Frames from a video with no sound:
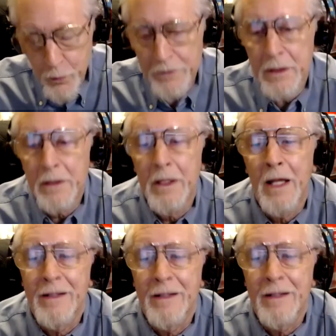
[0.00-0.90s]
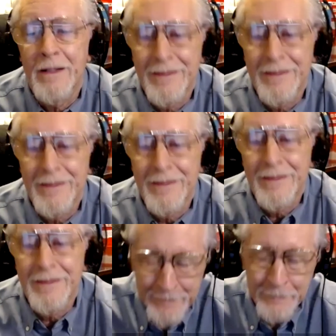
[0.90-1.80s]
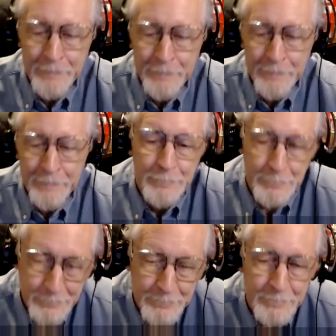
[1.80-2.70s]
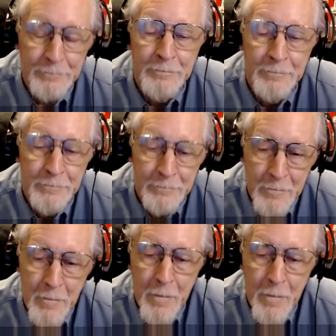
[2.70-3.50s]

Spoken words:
process, you affirm that. You affirm that